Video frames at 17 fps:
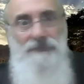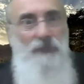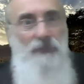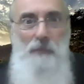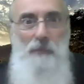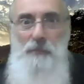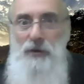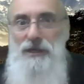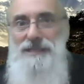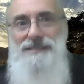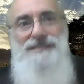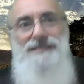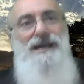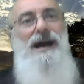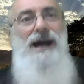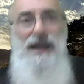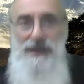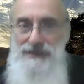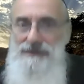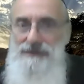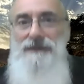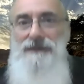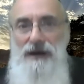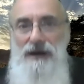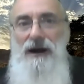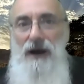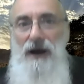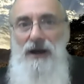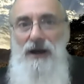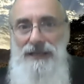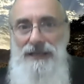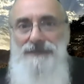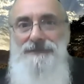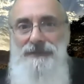we put aside
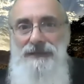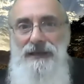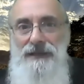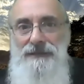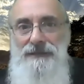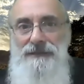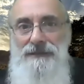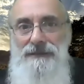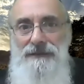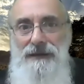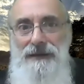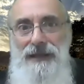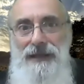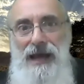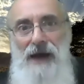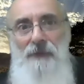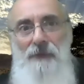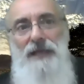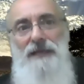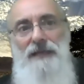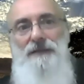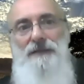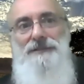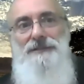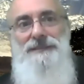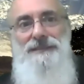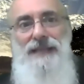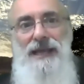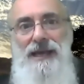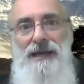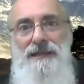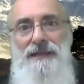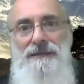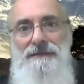our intellect. Now we can
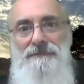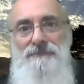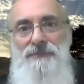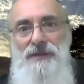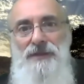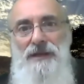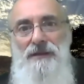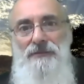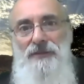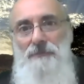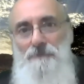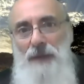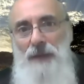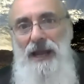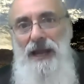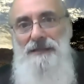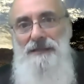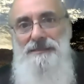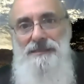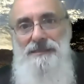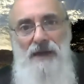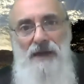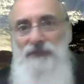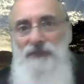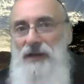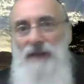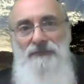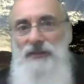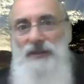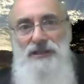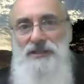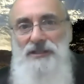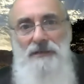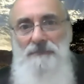understand that pain and suffering,
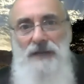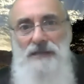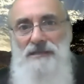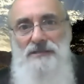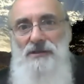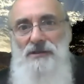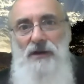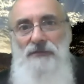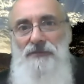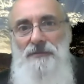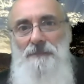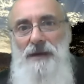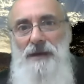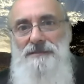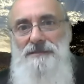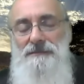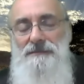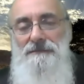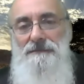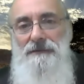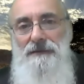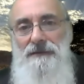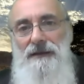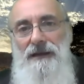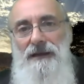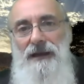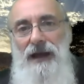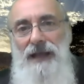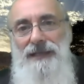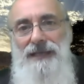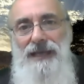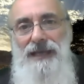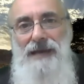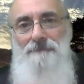everything Hashem does is all for the best. I
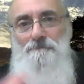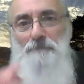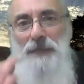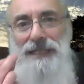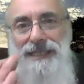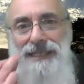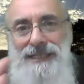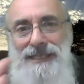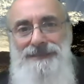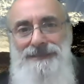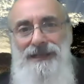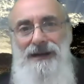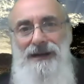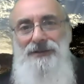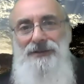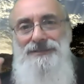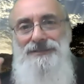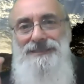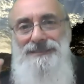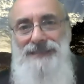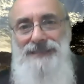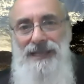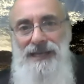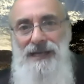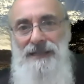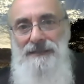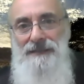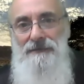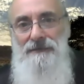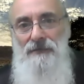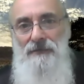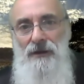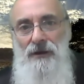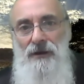can't begin to understand
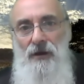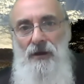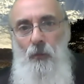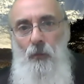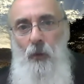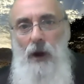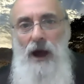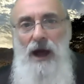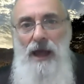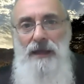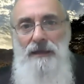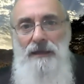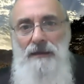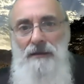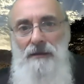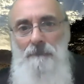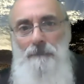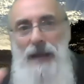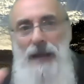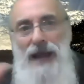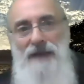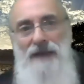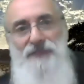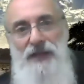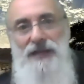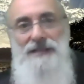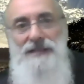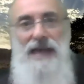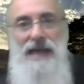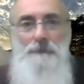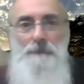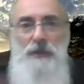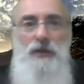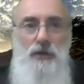why bad things
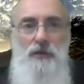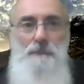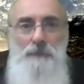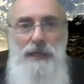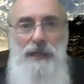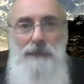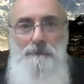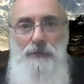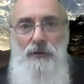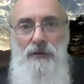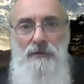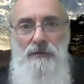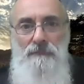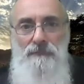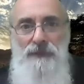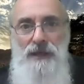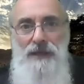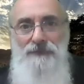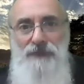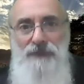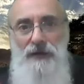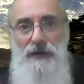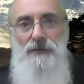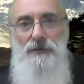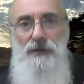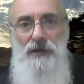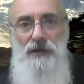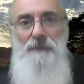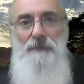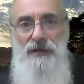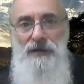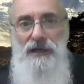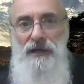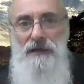happen to good people if I don't learn
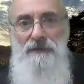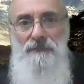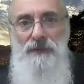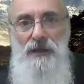Emunah.